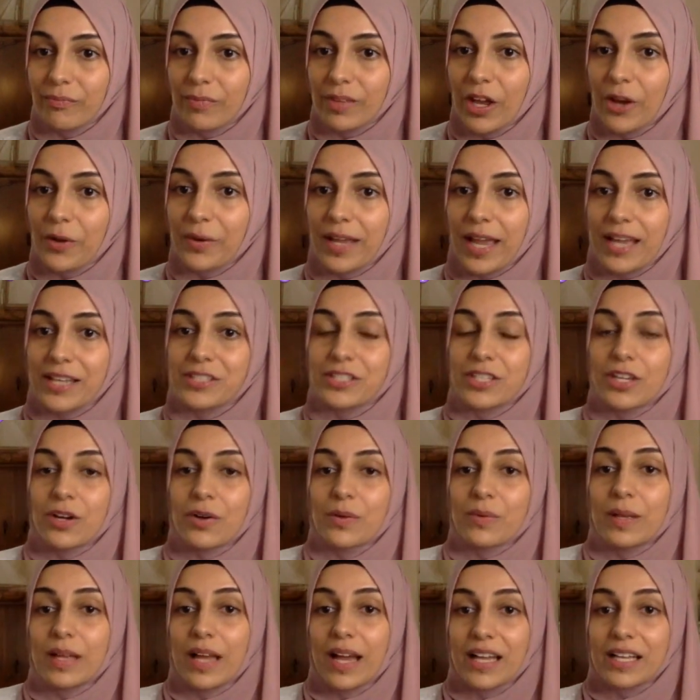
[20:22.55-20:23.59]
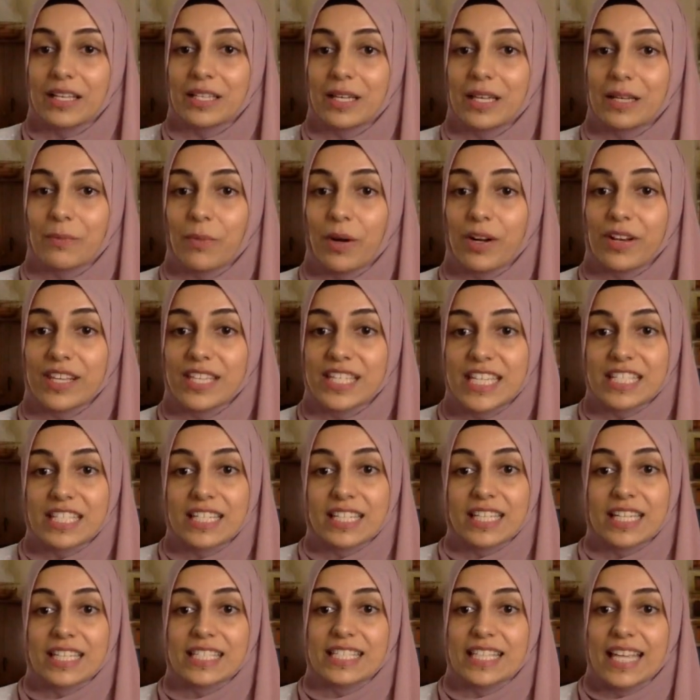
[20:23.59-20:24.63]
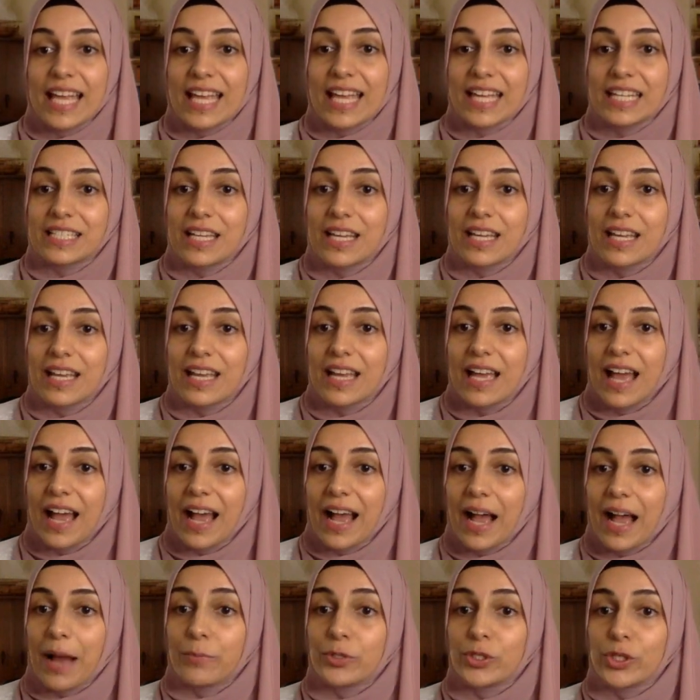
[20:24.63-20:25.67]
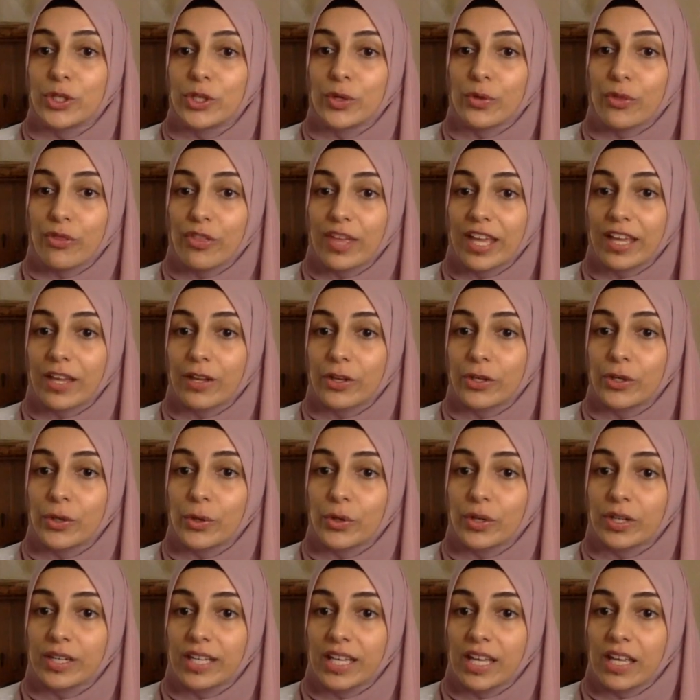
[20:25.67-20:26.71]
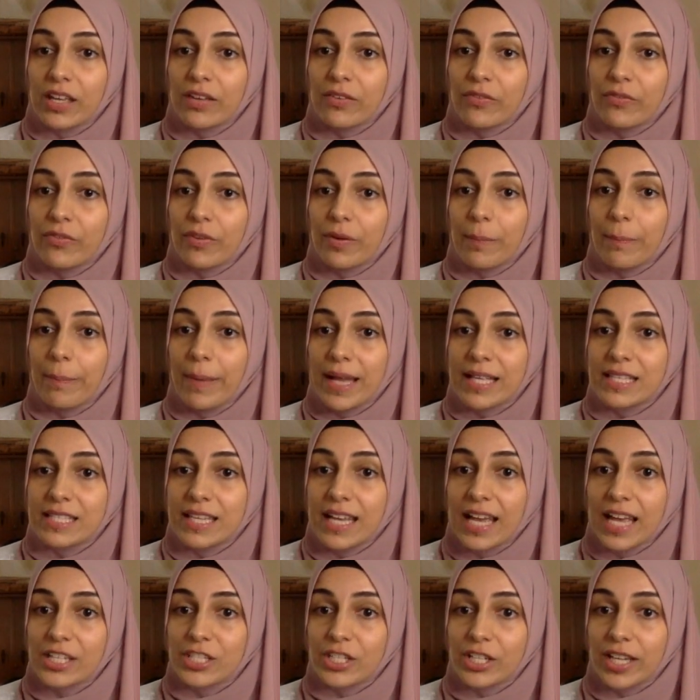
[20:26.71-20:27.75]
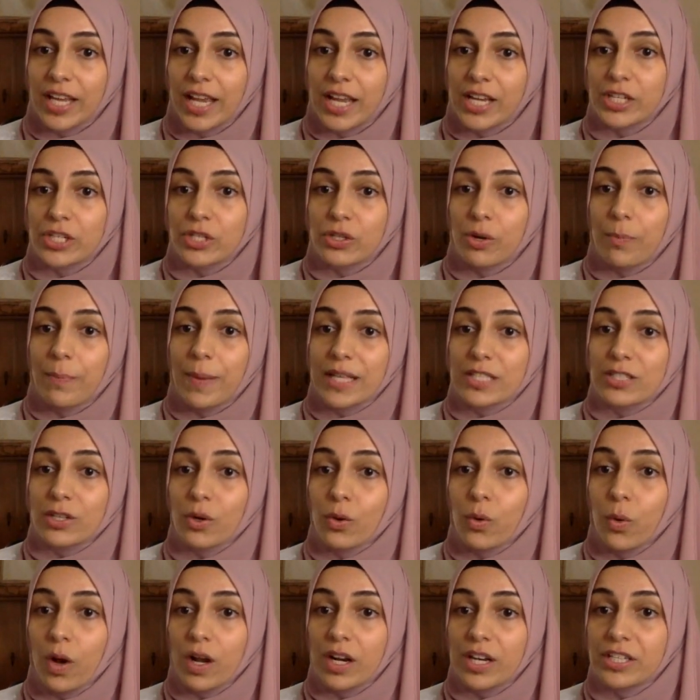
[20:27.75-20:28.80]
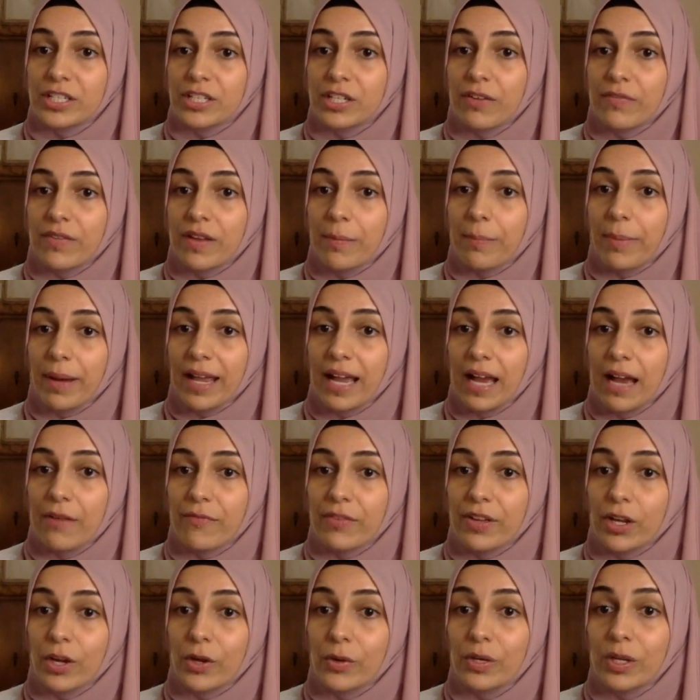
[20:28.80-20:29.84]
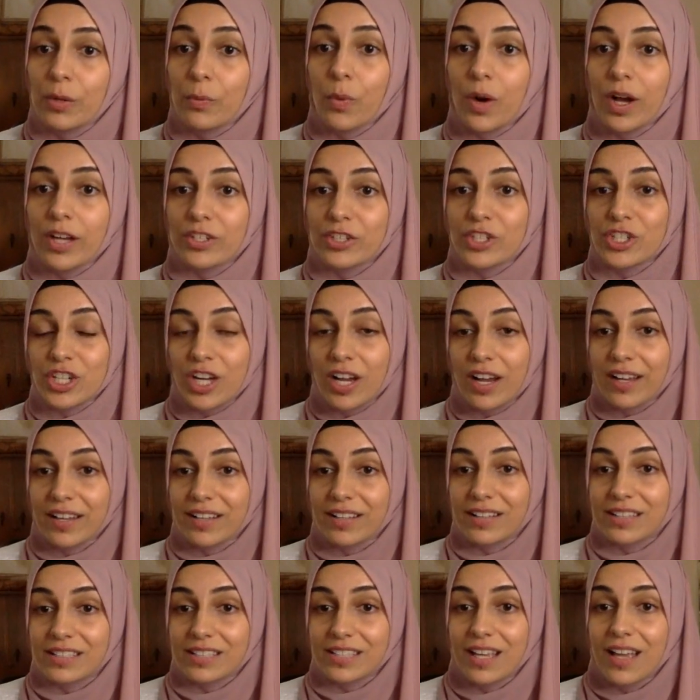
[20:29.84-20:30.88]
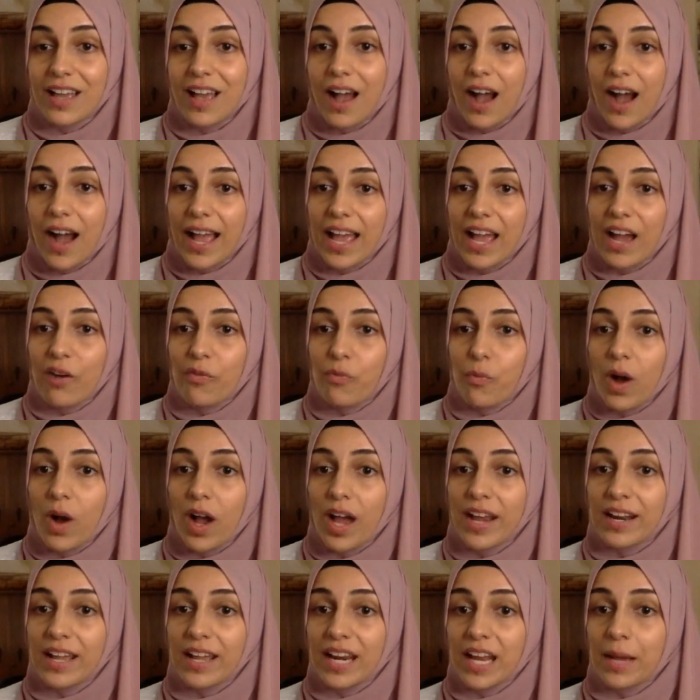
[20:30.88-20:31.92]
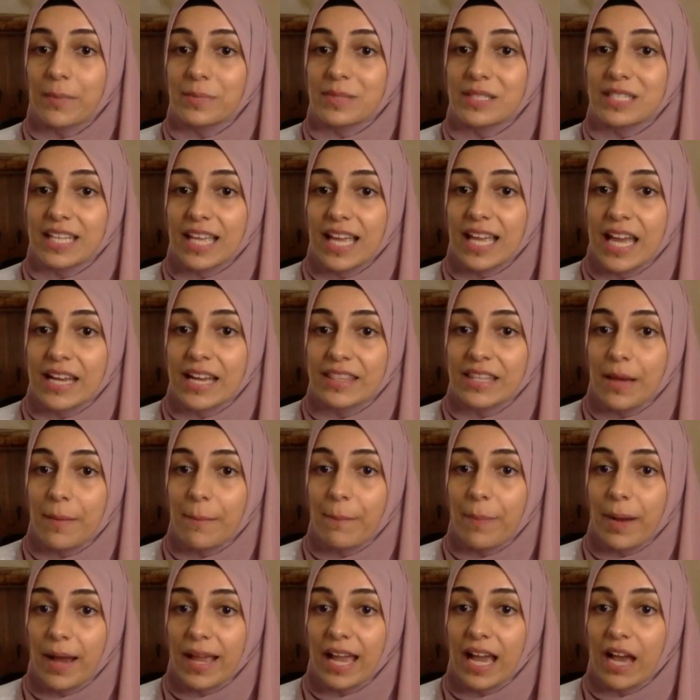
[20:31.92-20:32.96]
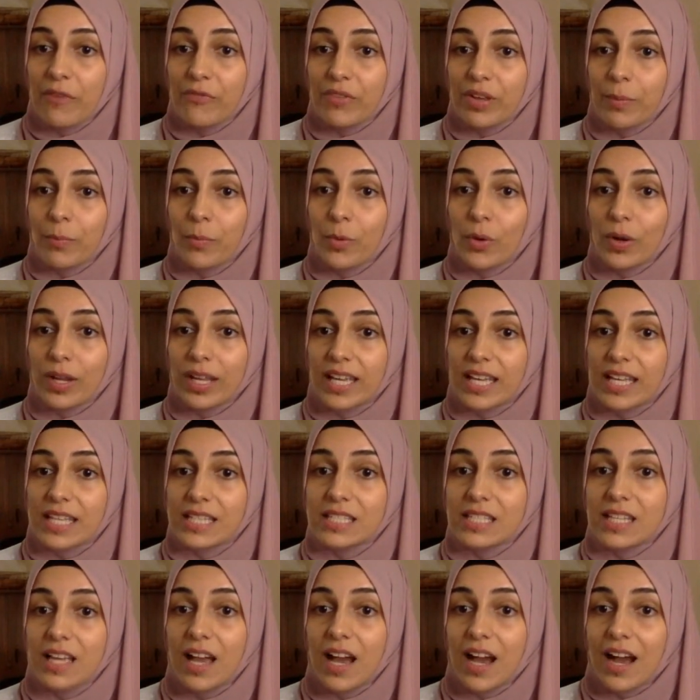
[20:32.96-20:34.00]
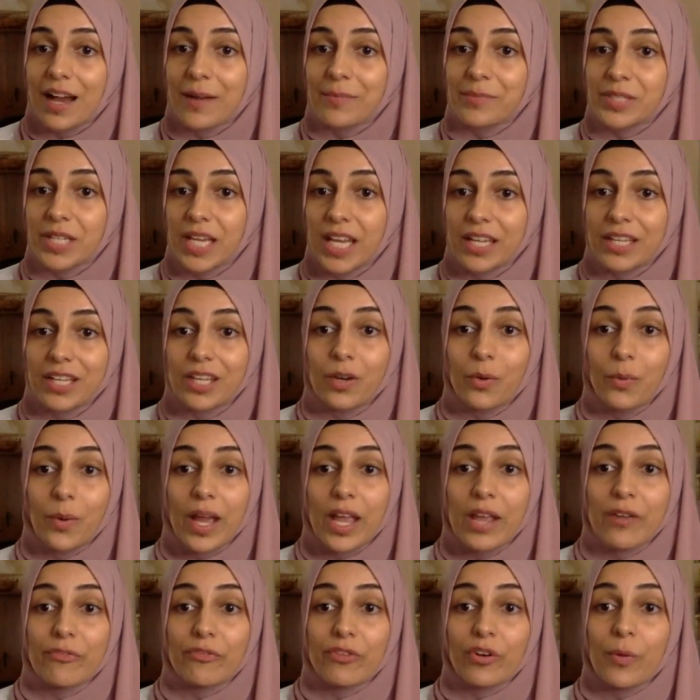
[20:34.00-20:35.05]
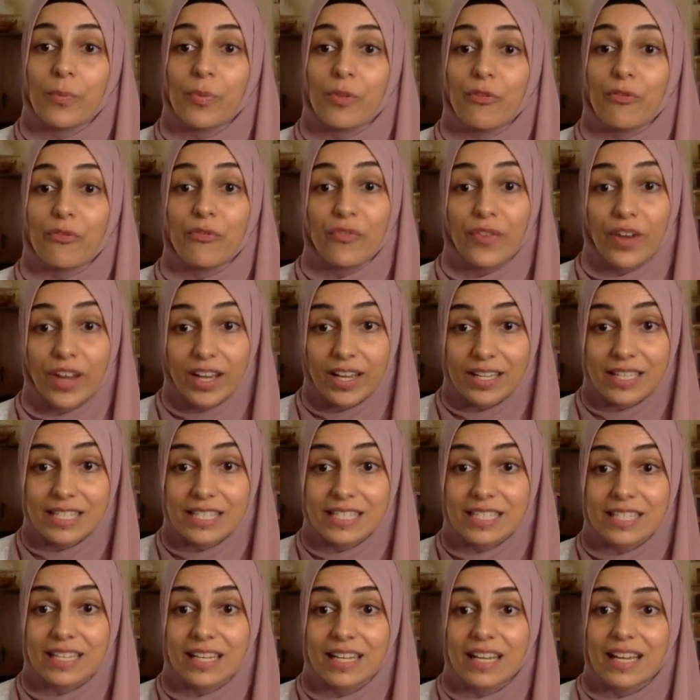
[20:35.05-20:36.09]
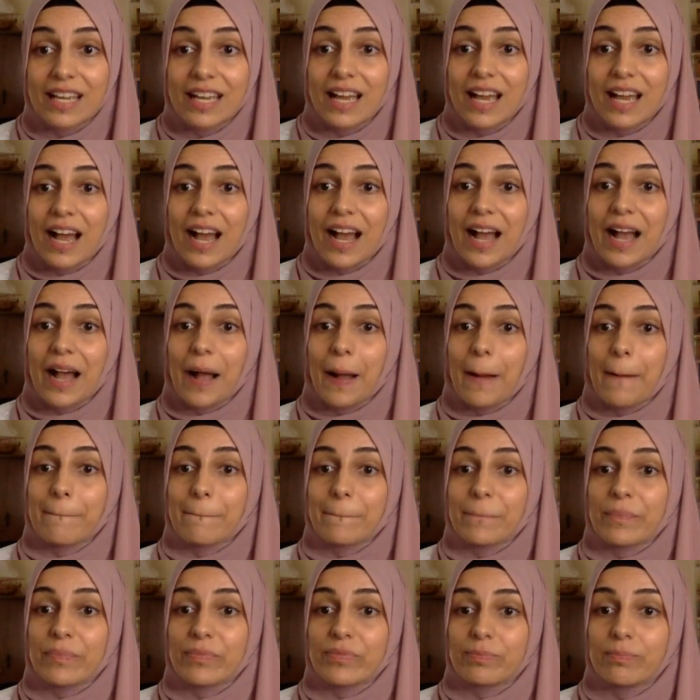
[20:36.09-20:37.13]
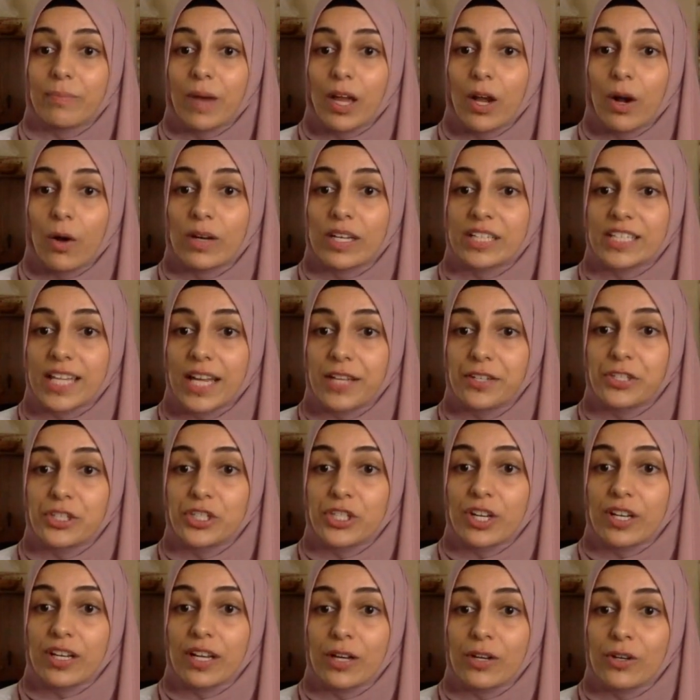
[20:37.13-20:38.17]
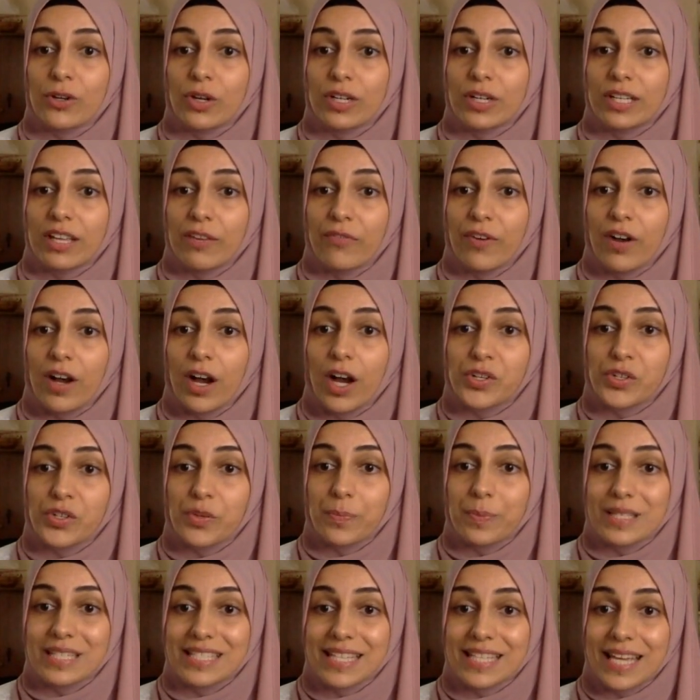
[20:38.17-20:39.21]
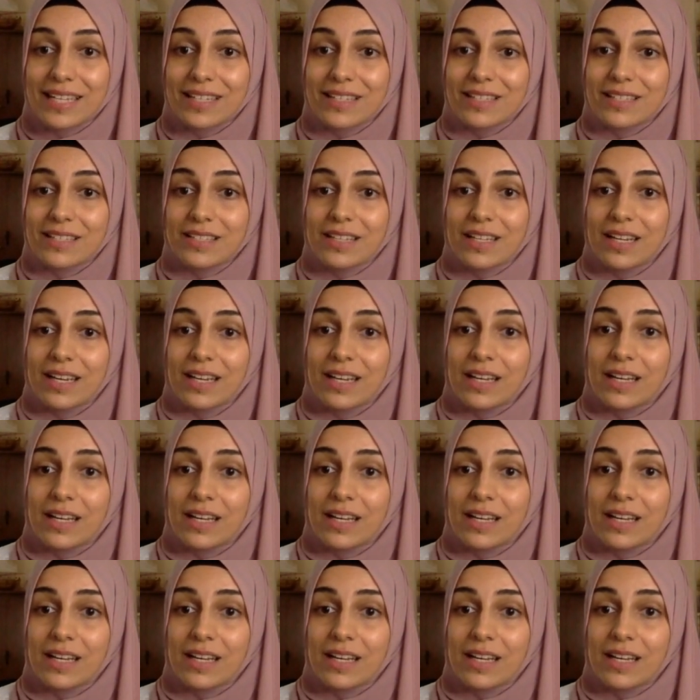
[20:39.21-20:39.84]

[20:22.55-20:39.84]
Okay, so one of the sisters has said, do you think you could give better education or better quality of it by having only one child? I have one and I'm scared that by having more kids, I'm taking away from the first my whole attention and not give her 100%.